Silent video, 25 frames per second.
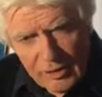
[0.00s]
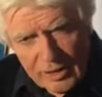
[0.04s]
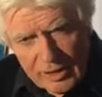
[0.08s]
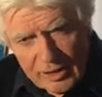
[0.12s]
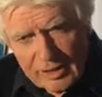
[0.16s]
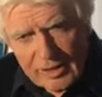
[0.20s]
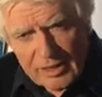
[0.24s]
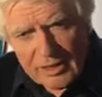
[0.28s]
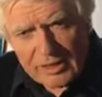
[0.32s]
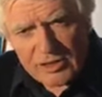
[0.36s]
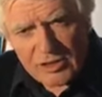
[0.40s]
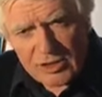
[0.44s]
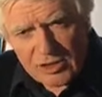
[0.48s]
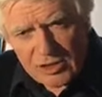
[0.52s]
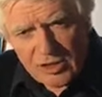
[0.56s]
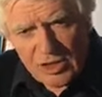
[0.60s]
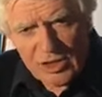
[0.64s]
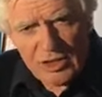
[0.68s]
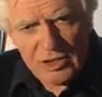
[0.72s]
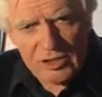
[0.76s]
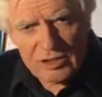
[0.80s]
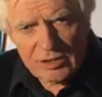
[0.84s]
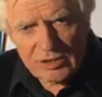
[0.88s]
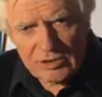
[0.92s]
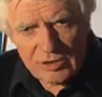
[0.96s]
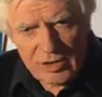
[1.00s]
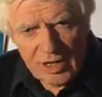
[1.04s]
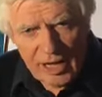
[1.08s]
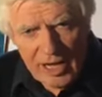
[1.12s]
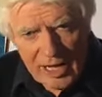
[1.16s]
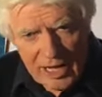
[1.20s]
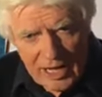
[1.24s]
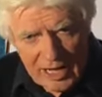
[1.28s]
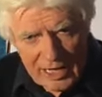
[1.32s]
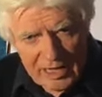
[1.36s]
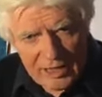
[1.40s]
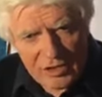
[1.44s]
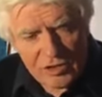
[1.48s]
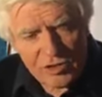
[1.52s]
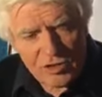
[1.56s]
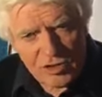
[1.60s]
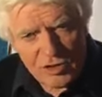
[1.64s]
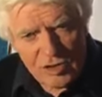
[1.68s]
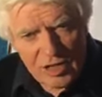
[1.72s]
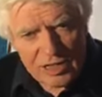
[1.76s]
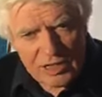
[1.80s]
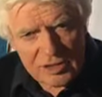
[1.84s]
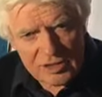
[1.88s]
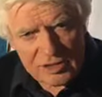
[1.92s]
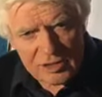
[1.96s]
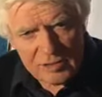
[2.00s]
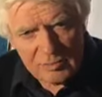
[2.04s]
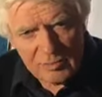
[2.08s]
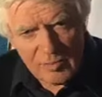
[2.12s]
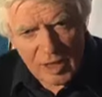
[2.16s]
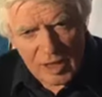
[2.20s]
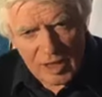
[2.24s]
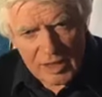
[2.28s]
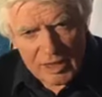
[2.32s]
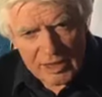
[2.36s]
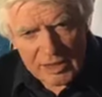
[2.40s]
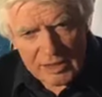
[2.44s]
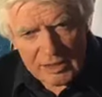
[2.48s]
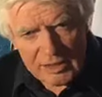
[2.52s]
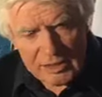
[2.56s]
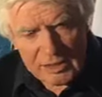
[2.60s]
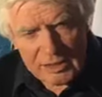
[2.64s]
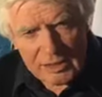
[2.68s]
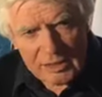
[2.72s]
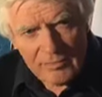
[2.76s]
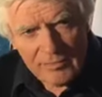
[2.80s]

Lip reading: in its turn the hand trains the mind.